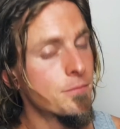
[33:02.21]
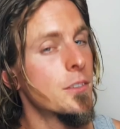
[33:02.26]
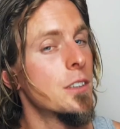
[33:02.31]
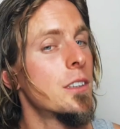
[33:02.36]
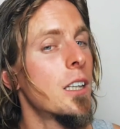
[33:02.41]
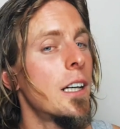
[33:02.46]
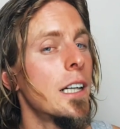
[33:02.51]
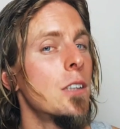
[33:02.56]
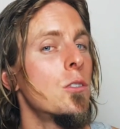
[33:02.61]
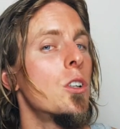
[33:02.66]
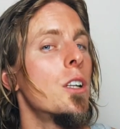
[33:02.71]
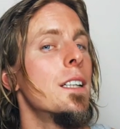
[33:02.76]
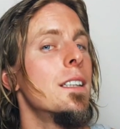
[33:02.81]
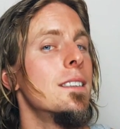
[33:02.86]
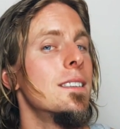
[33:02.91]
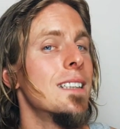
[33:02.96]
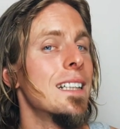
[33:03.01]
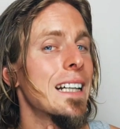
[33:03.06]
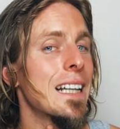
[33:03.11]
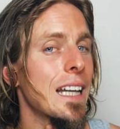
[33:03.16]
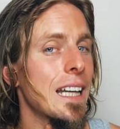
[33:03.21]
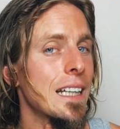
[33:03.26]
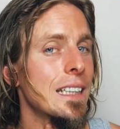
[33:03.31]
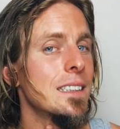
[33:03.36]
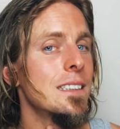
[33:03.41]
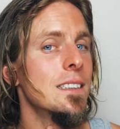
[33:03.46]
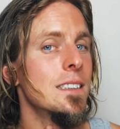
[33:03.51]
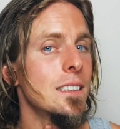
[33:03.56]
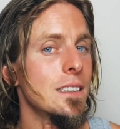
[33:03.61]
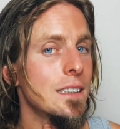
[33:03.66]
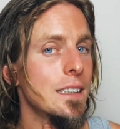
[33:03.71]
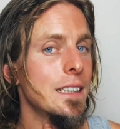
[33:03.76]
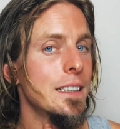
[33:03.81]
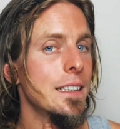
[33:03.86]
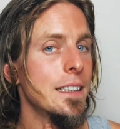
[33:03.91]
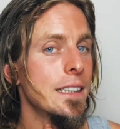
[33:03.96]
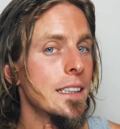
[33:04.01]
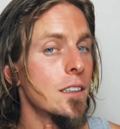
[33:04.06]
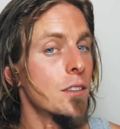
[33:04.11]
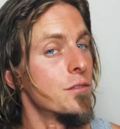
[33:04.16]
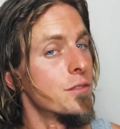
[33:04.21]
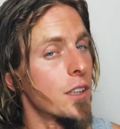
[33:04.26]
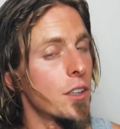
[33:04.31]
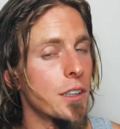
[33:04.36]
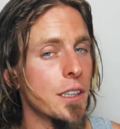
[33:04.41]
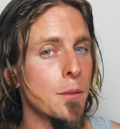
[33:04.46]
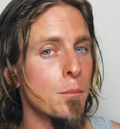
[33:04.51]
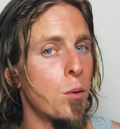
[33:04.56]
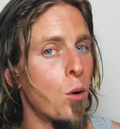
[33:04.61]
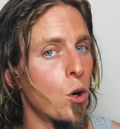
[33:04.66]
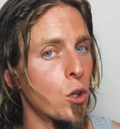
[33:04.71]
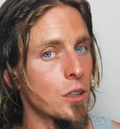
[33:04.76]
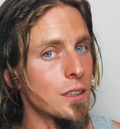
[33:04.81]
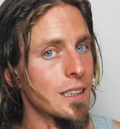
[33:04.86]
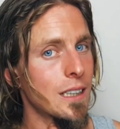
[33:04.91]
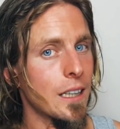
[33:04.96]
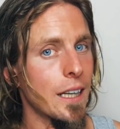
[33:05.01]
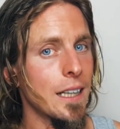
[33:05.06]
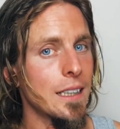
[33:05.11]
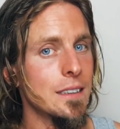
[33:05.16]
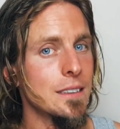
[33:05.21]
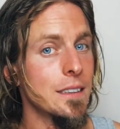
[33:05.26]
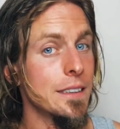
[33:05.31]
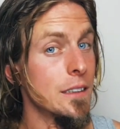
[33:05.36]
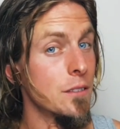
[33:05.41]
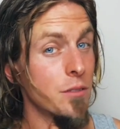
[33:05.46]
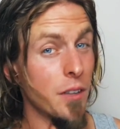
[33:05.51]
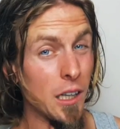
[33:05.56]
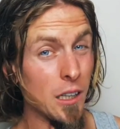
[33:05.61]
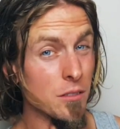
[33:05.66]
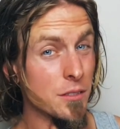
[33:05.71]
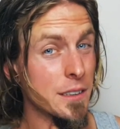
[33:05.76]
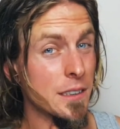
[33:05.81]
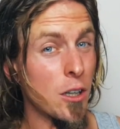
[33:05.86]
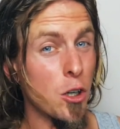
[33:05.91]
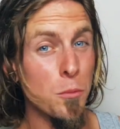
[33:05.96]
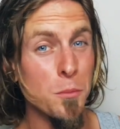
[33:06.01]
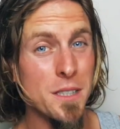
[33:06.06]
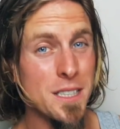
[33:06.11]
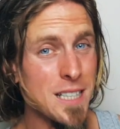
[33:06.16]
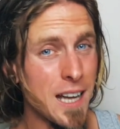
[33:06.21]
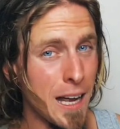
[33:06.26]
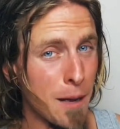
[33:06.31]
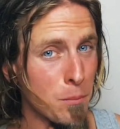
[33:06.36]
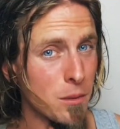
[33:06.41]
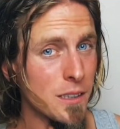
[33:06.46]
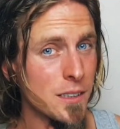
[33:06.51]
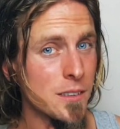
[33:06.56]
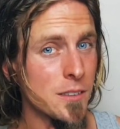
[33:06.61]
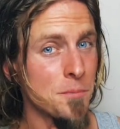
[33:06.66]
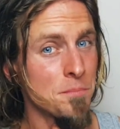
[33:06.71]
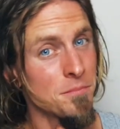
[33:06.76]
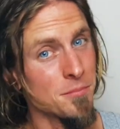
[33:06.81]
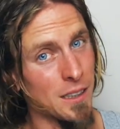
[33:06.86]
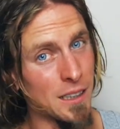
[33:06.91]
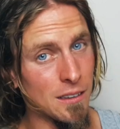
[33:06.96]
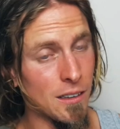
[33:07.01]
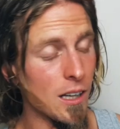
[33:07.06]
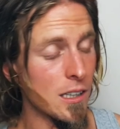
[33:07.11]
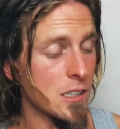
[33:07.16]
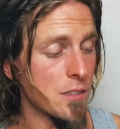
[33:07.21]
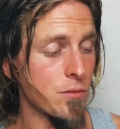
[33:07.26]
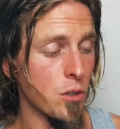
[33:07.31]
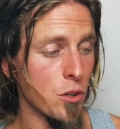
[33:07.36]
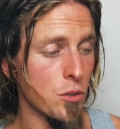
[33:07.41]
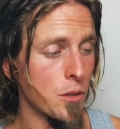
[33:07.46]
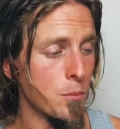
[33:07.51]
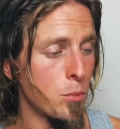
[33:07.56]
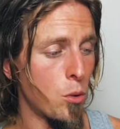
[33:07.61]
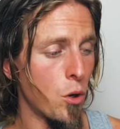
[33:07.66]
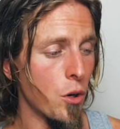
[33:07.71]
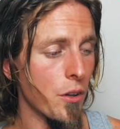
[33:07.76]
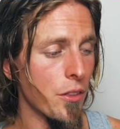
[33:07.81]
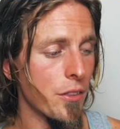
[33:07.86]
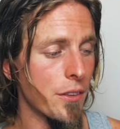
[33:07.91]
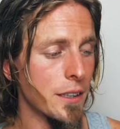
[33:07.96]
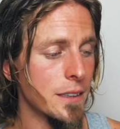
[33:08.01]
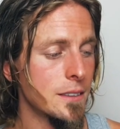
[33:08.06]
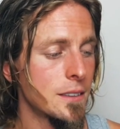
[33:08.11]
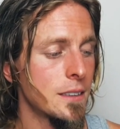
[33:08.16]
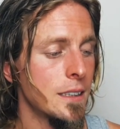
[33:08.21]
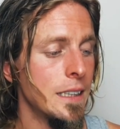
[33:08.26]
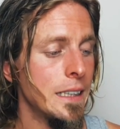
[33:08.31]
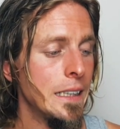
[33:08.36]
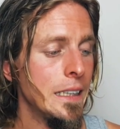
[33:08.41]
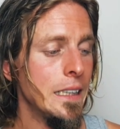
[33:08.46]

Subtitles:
The thyroid is a gland in here, very important gland involved in our metabolism and lots of other important things.